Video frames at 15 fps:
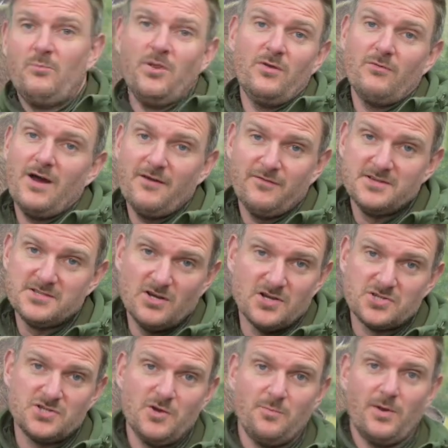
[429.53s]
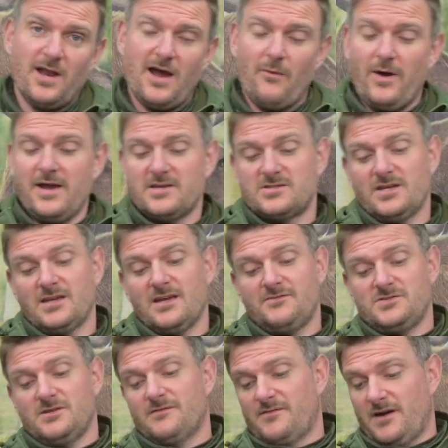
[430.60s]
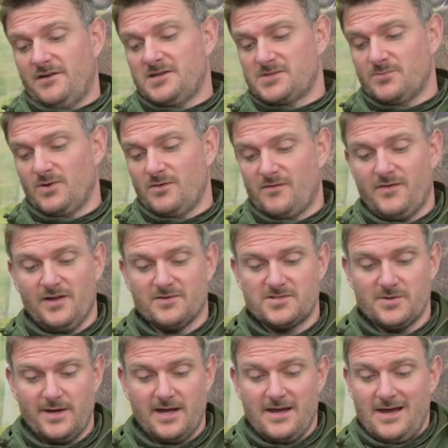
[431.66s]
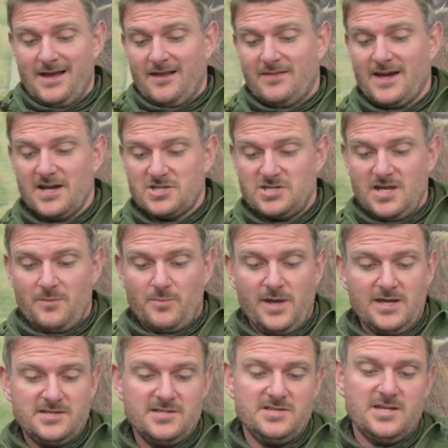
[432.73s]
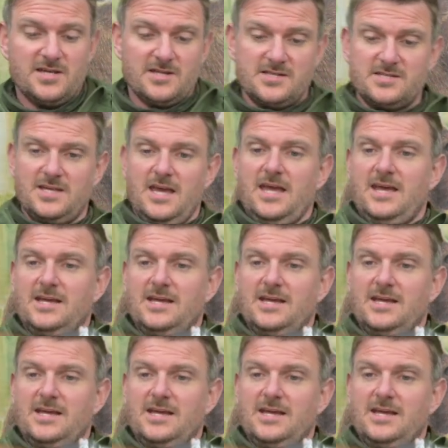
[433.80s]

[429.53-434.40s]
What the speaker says: but the rifle is not a super lightweight, so it gives you a very smooth feel to it. That cheek piece, as you can see,